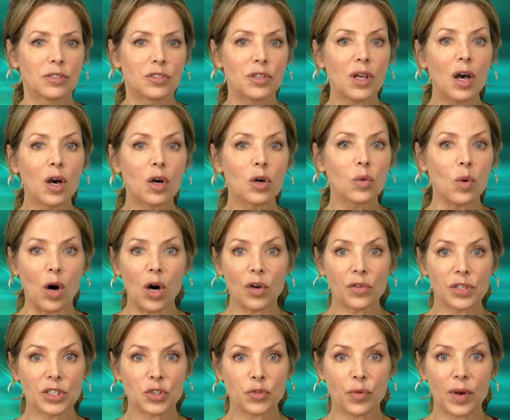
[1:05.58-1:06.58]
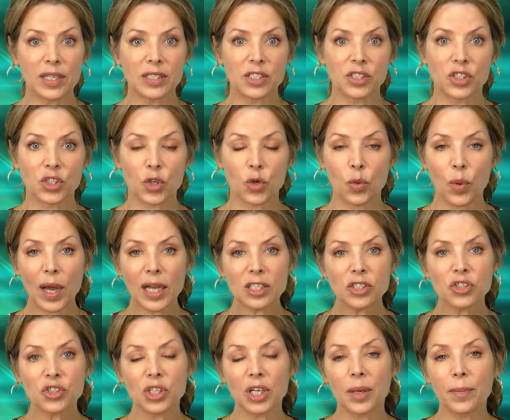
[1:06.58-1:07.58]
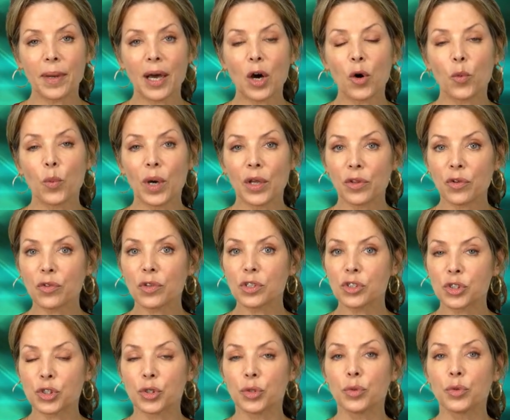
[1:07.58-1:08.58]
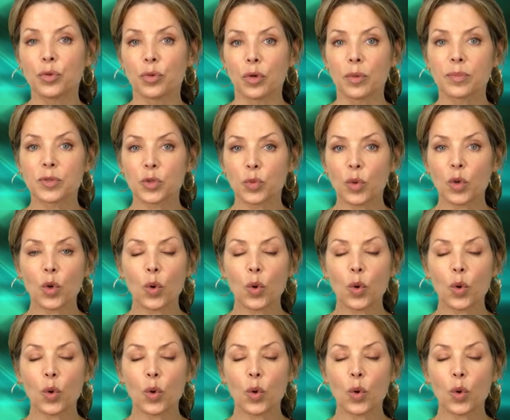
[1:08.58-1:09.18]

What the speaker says: So, all this raises the question about whether the two groups will